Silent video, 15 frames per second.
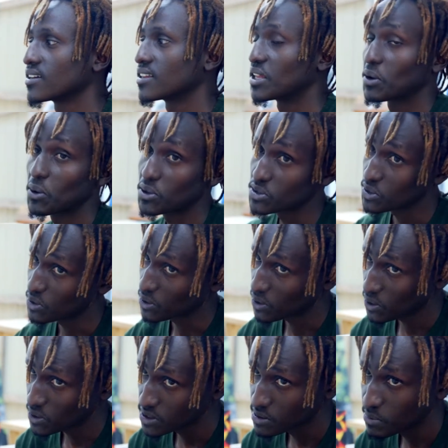They also
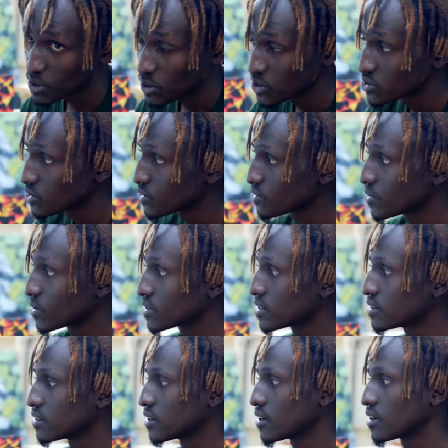closed because of lock,
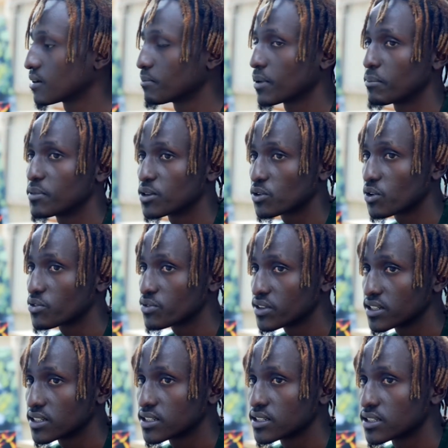uh, I mean
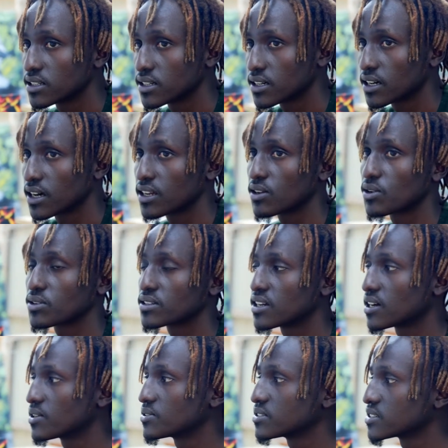COVID and
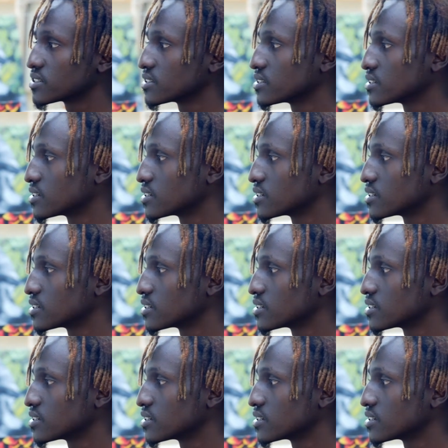lockdowns.